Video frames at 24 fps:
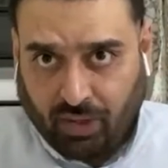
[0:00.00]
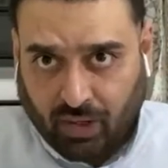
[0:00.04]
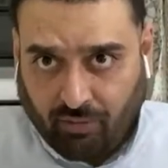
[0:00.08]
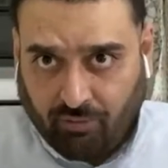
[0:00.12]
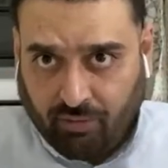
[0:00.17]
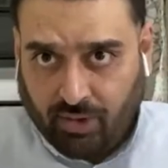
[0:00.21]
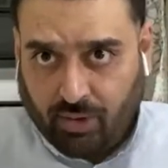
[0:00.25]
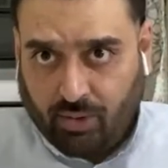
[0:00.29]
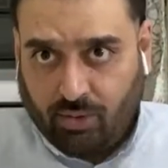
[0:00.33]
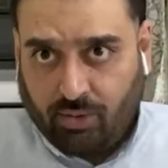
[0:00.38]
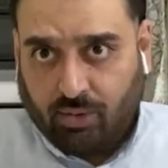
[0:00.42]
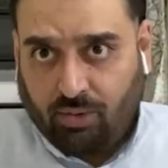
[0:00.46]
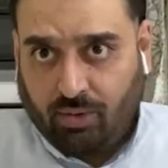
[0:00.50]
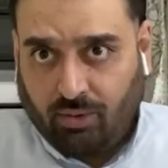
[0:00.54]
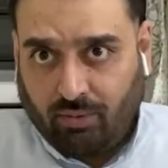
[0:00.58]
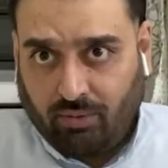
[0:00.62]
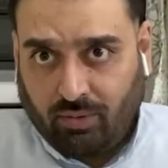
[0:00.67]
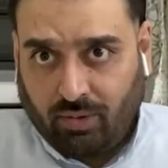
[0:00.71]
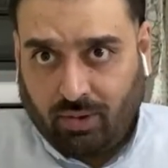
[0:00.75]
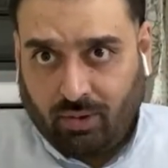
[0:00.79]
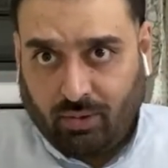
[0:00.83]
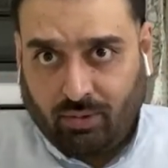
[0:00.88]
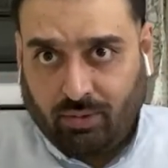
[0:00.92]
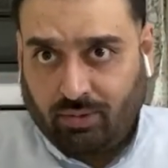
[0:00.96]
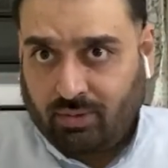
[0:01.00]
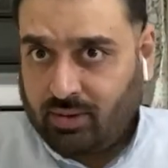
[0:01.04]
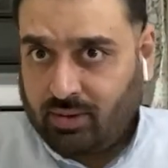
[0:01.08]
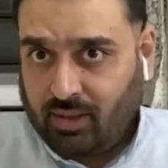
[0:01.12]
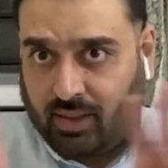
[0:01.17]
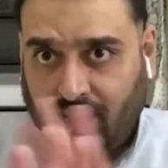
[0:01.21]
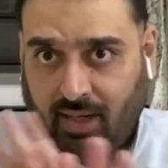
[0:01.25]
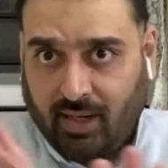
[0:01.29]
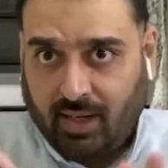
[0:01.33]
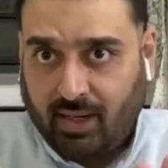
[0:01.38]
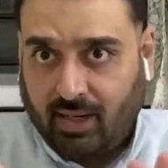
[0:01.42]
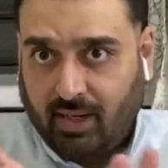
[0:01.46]
We don't want to
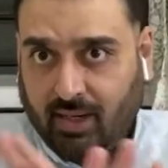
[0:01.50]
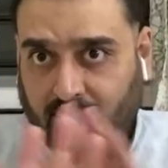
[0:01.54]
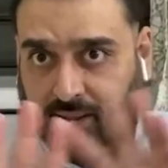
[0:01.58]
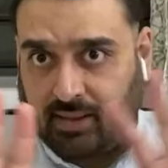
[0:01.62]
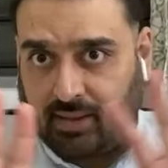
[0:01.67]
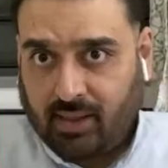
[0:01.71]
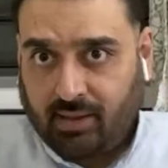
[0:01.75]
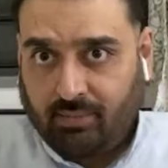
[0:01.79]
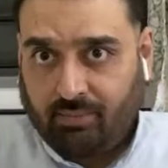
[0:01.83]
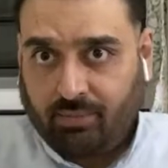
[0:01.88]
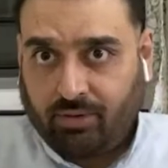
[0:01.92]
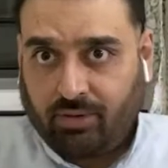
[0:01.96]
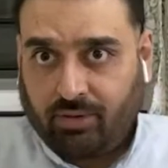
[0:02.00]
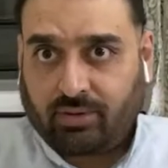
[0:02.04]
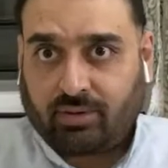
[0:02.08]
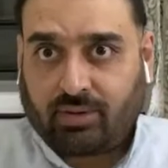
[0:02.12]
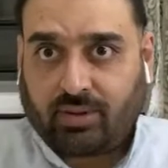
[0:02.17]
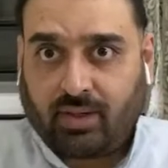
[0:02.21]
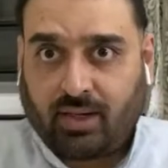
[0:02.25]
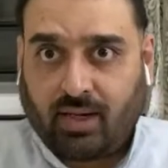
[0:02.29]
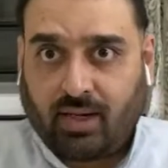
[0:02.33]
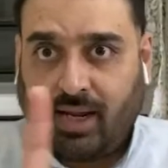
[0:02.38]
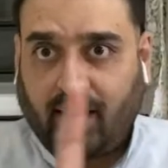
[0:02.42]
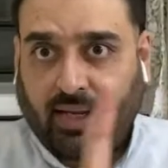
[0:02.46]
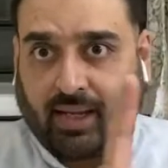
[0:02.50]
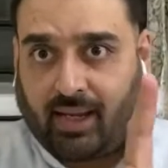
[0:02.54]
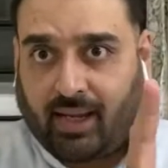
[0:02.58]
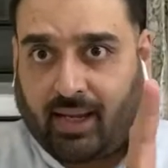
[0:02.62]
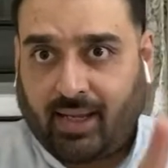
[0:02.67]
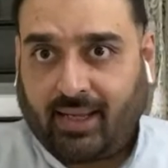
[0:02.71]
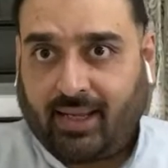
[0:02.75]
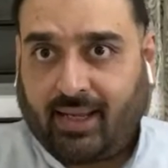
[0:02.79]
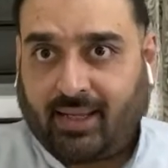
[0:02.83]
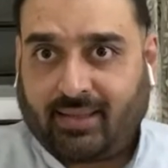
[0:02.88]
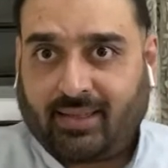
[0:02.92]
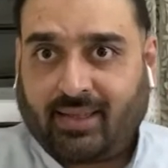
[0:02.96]
see any other monster like
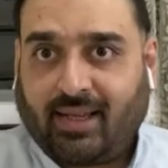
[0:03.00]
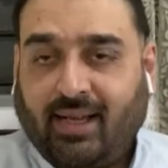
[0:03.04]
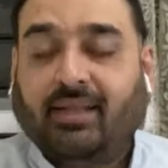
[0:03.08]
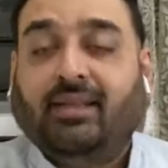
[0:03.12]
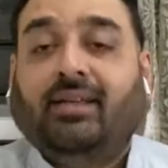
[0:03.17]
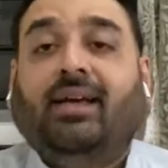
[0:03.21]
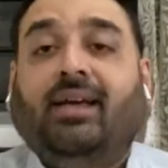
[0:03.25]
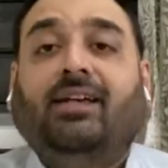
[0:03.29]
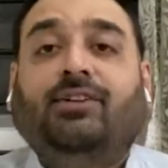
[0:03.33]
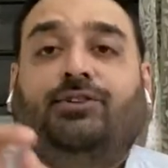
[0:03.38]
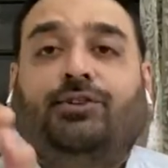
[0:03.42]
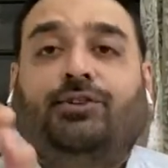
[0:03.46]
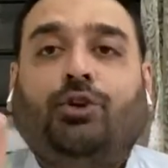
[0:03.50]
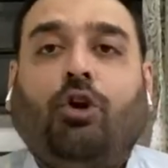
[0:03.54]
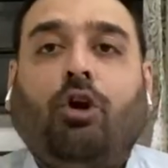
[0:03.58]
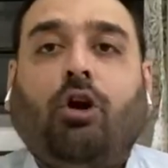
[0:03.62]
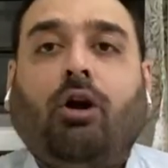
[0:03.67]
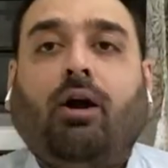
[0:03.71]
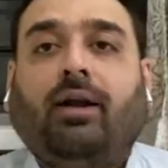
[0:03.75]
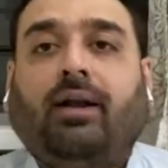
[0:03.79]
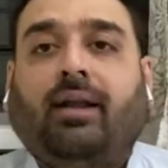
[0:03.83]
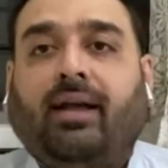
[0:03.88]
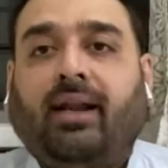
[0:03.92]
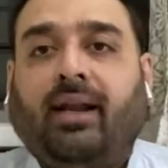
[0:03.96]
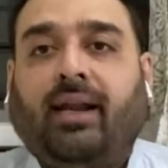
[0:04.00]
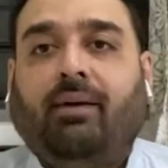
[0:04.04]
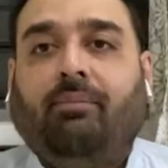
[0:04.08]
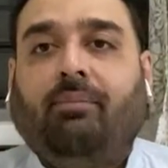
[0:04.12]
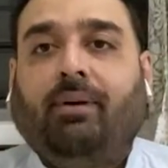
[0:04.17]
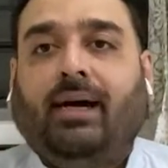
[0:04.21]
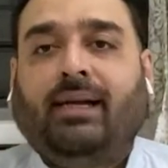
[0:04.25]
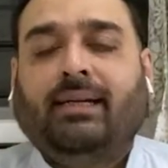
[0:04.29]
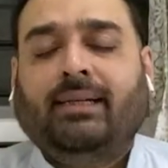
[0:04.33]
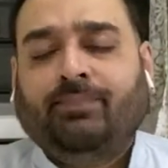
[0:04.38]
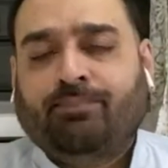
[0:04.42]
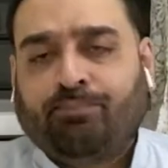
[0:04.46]
ISIS or
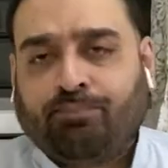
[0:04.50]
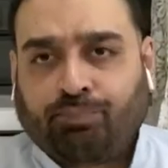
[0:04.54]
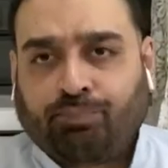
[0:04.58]
Taliban